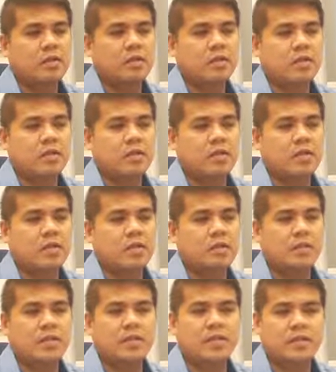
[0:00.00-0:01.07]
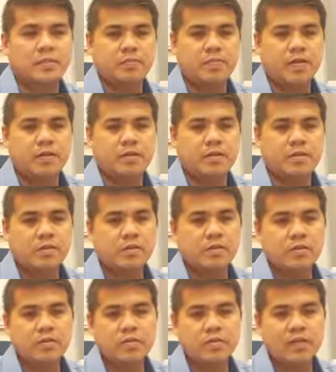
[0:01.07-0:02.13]
from the participants
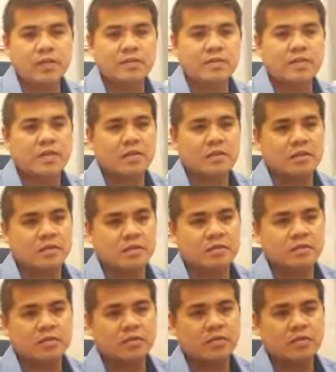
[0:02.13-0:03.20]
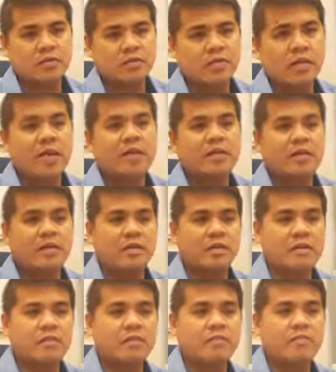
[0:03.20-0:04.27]
through inductive,
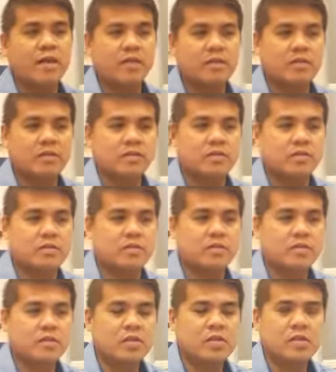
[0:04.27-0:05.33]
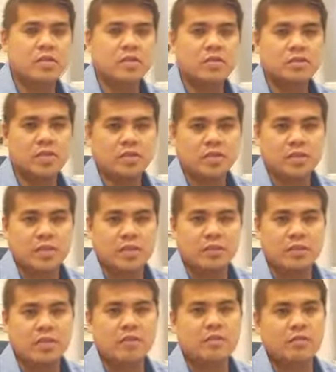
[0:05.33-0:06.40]
qualitative methods such
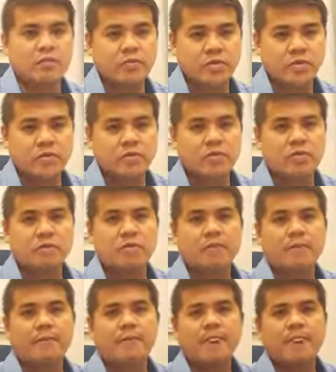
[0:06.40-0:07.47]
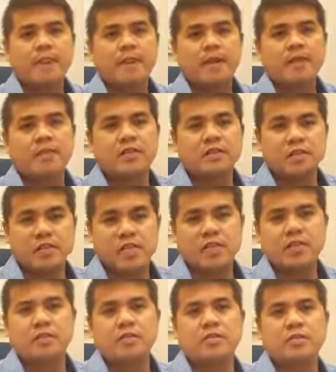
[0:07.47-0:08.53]
as interviews,
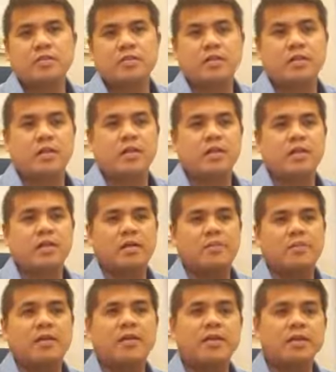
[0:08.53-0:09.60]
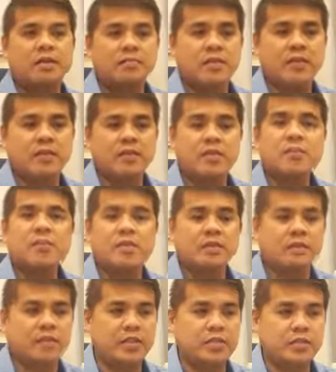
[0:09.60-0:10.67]
discussions, and participants'
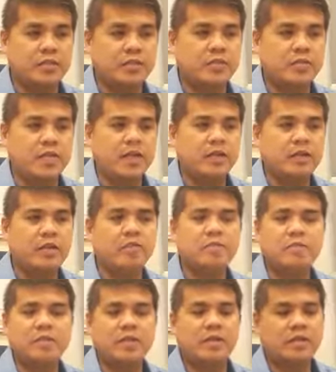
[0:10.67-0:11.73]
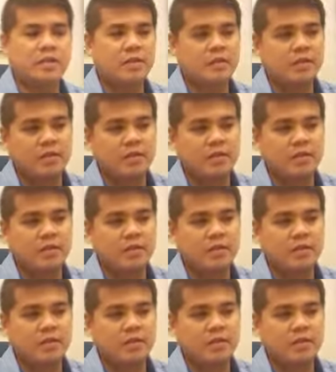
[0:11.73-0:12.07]
observation and representing